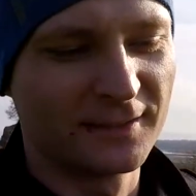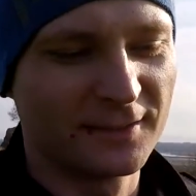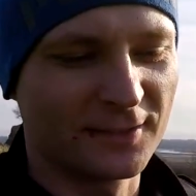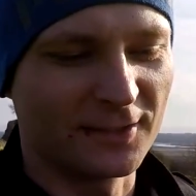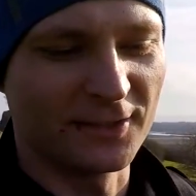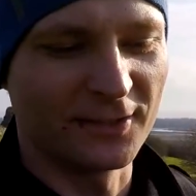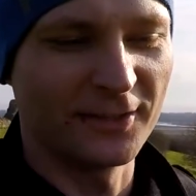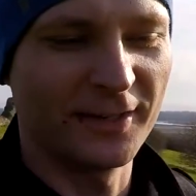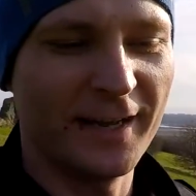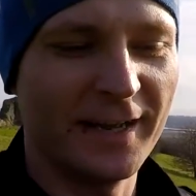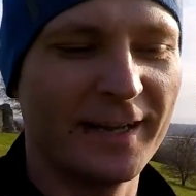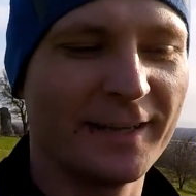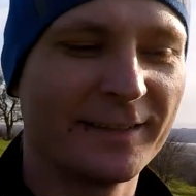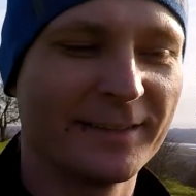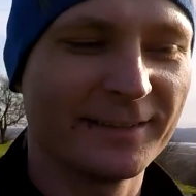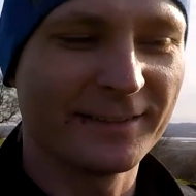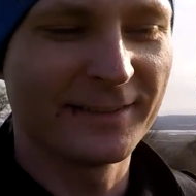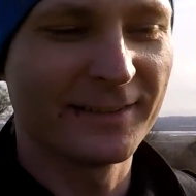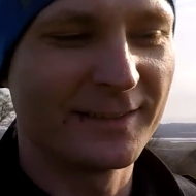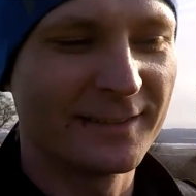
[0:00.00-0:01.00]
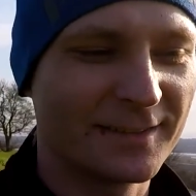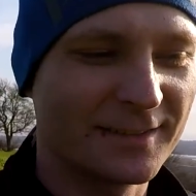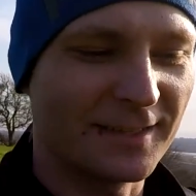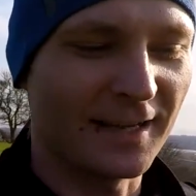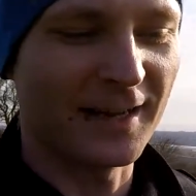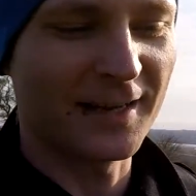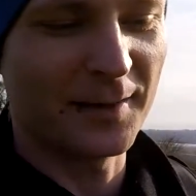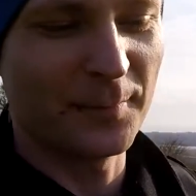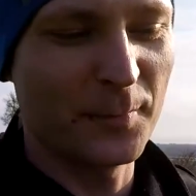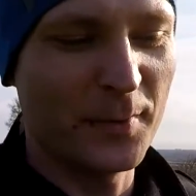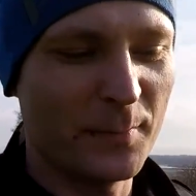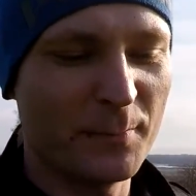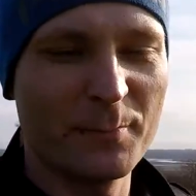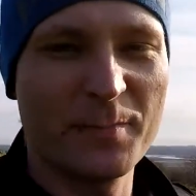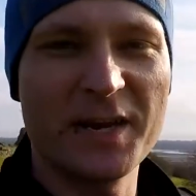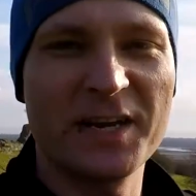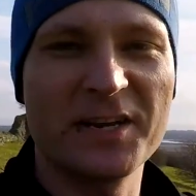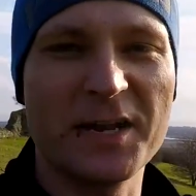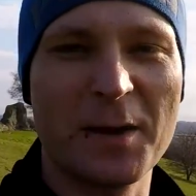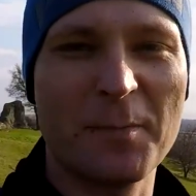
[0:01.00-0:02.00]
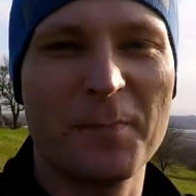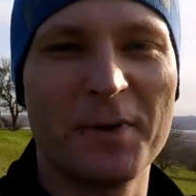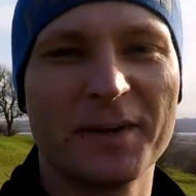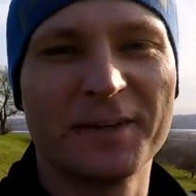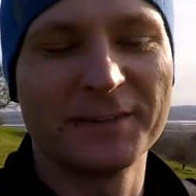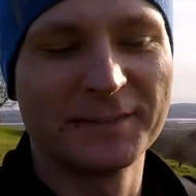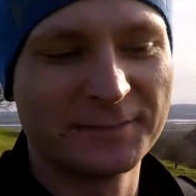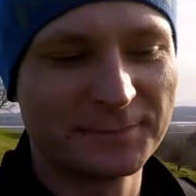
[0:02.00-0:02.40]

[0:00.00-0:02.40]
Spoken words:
So yeah. It's kind of big number.